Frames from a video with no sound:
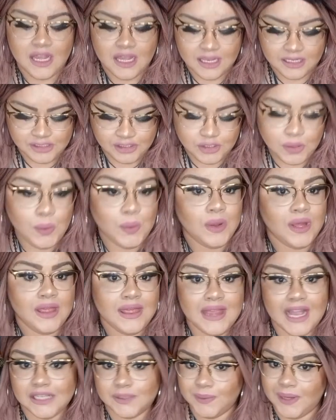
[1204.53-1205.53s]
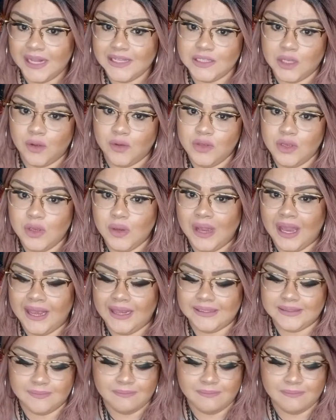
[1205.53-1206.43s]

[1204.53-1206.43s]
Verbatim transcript: So that's what I tell you guys.